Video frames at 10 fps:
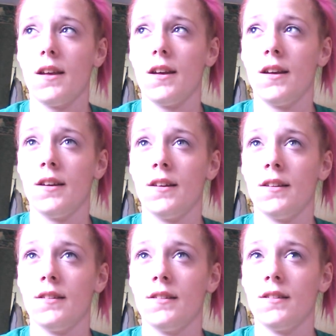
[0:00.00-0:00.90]

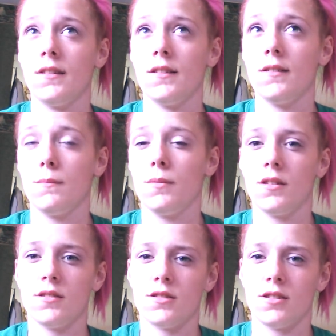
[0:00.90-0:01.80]

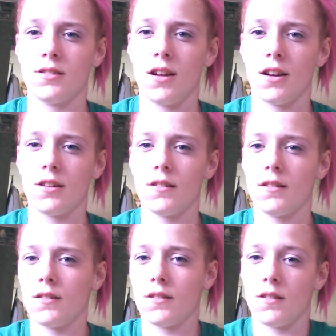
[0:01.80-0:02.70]
but she's not
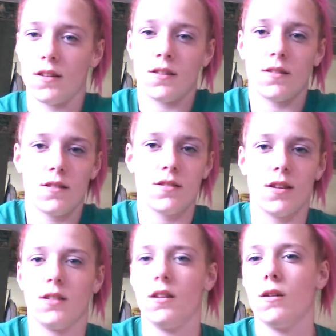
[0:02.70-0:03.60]
gonna like
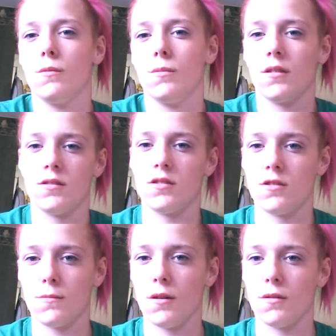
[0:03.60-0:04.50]
say no because she
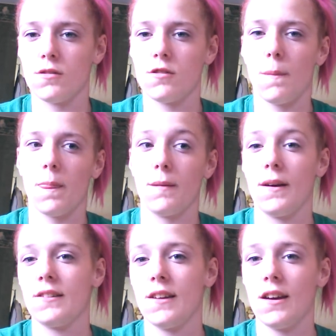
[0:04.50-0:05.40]
smokes. And
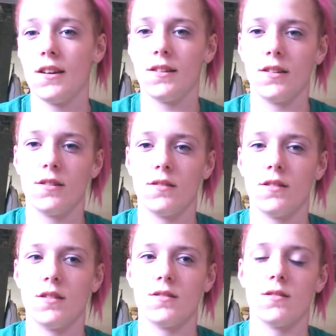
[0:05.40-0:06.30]
my dad,
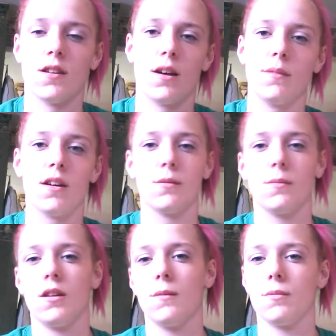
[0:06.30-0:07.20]
he's like, I'm not gonna
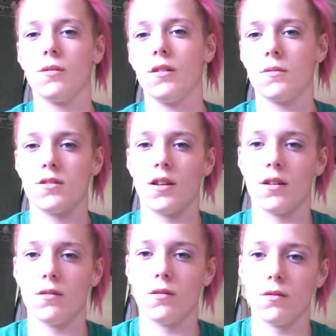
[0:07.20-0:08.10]
be a hypocrite because I
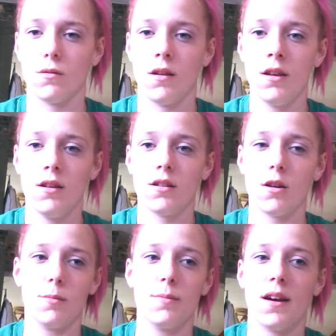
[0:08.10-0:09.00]
go through a
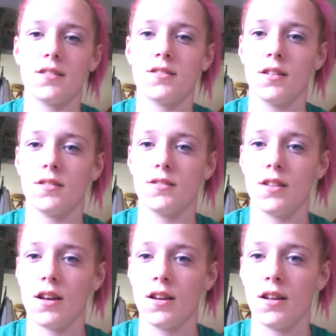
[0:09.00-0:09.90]
couple packs of cigarettes a
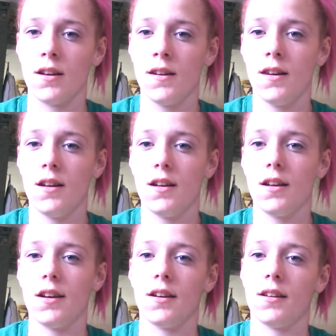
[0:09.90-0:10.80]
day,
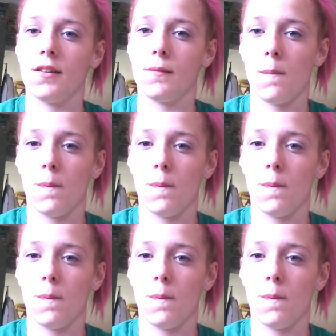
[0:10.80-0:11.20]
and